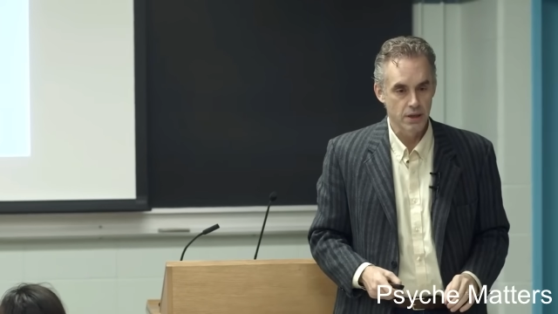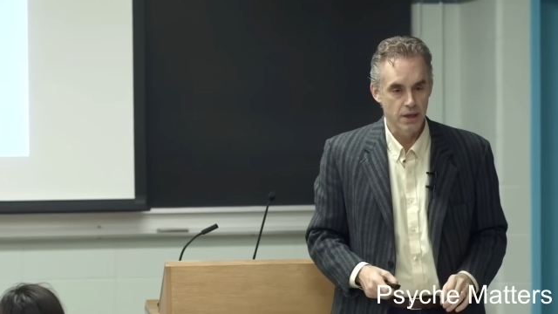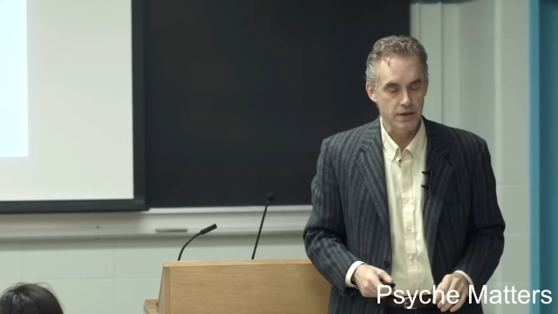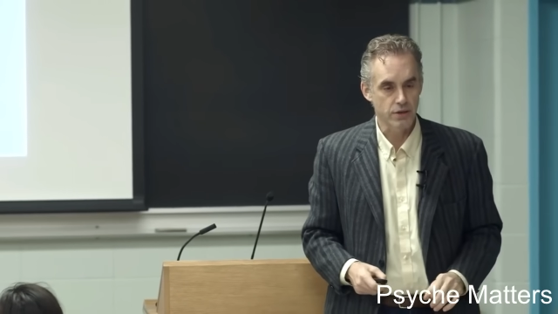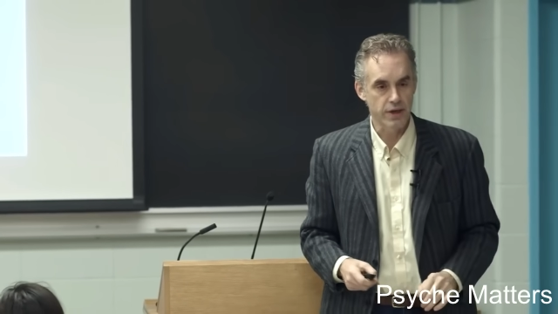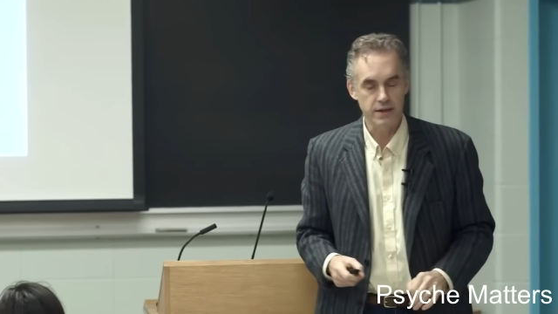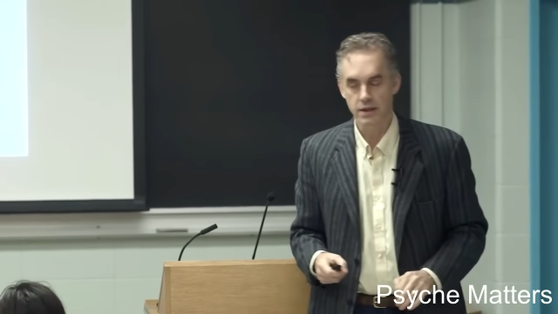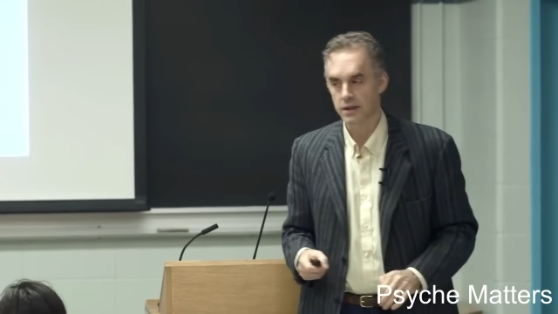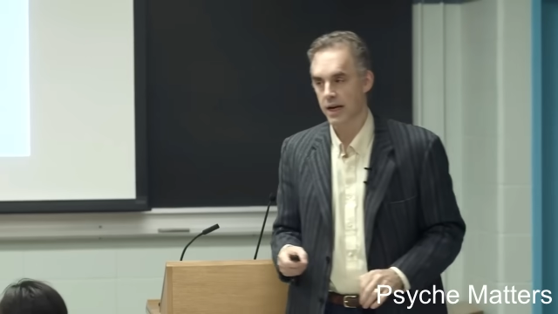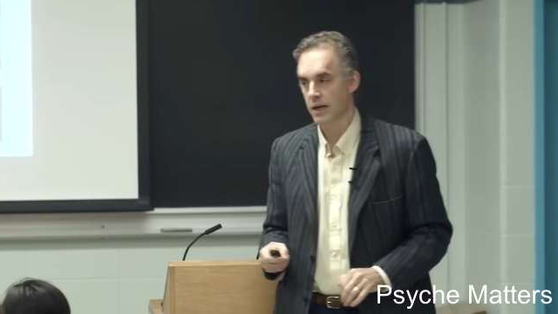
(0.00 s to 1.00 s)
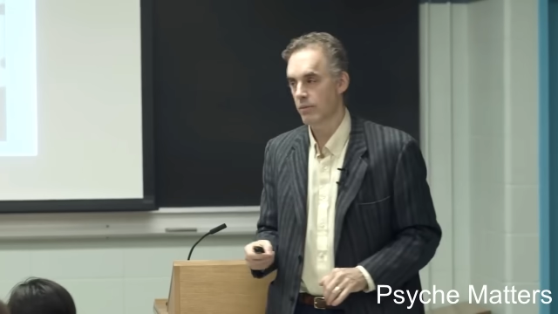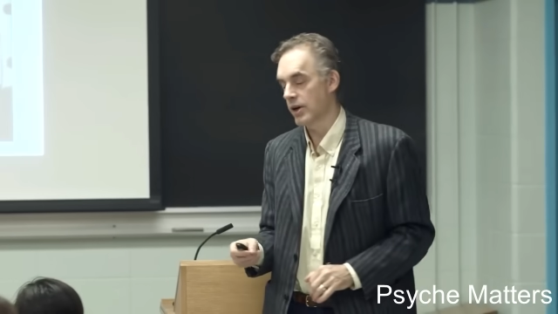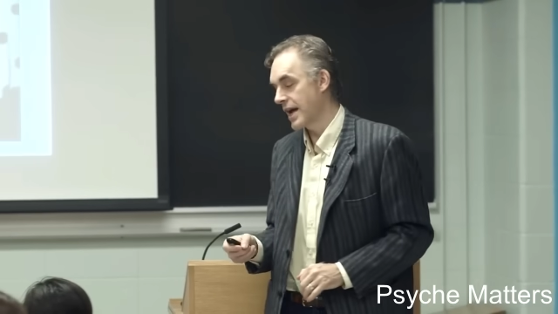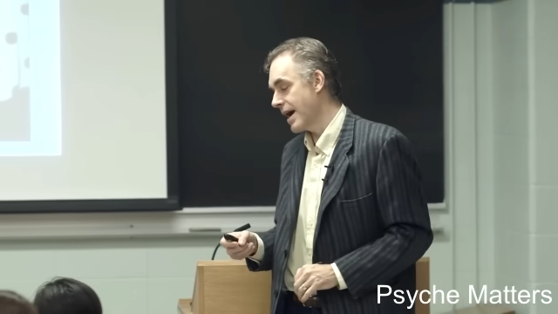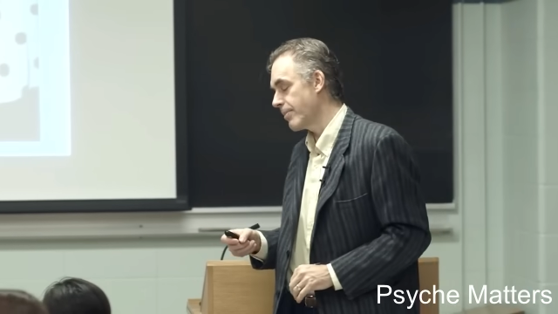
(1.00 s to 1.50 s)
And so that's exactly what
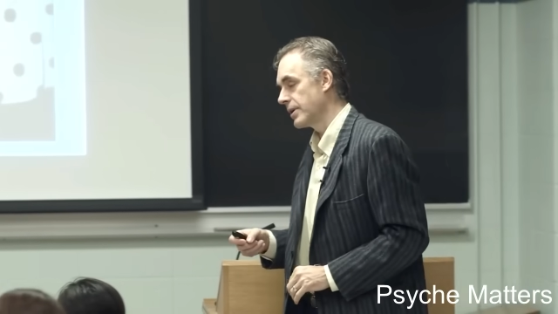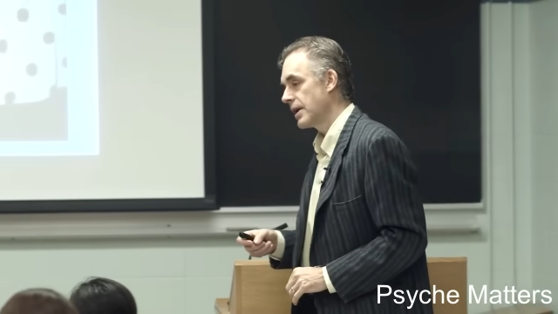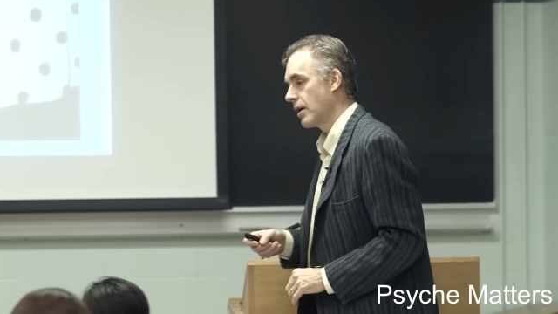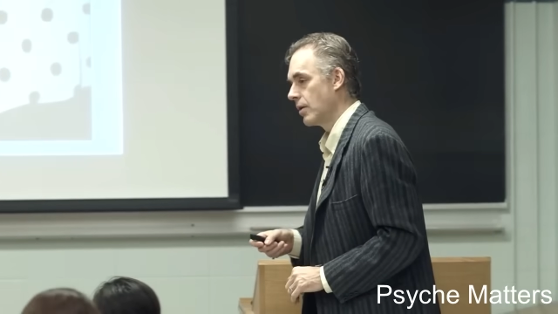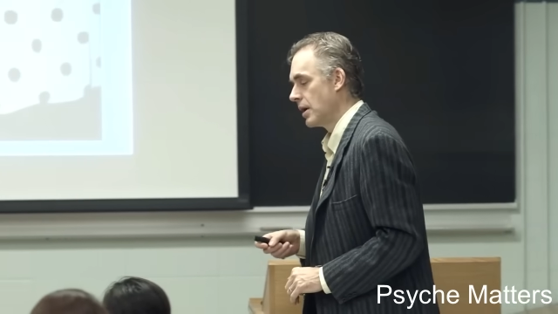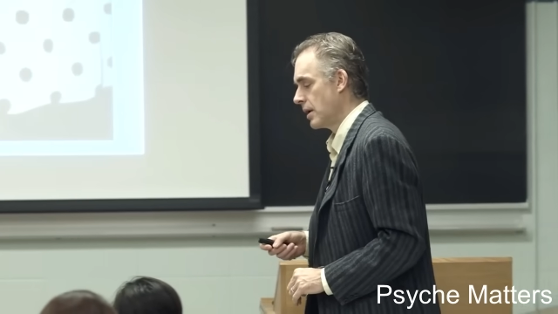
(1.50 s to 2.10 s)
happened. Now,